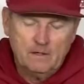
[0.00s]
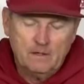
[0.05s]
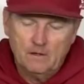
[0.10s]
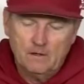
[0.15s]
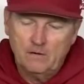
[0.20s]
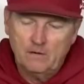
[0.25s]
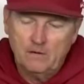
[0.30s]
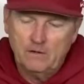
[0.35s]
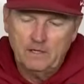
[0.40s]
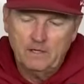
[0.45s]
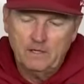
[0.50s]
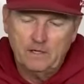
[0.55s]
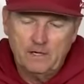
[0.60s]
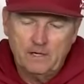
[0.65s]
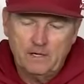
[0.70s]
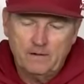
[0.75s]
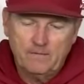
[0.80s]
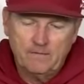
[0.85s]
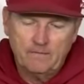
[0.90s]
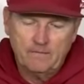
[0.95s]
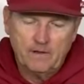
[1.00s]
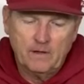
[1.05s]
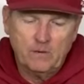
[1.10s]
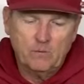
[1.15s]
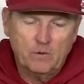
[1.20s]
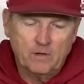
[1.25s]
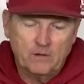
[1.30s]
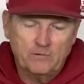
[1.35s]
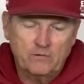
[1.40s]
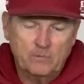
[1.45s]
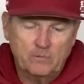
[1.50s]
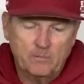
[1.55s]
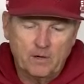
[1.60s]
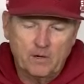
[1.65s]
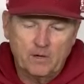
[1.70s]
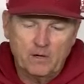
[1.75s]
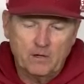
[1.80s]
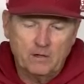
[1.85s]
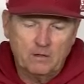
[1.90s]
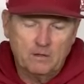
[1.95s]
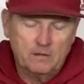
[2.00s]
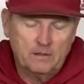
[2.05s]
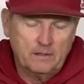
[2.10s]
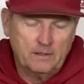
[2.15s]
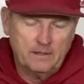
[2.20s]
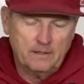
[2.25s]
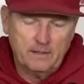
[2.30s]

you know, he uh, he wants the ball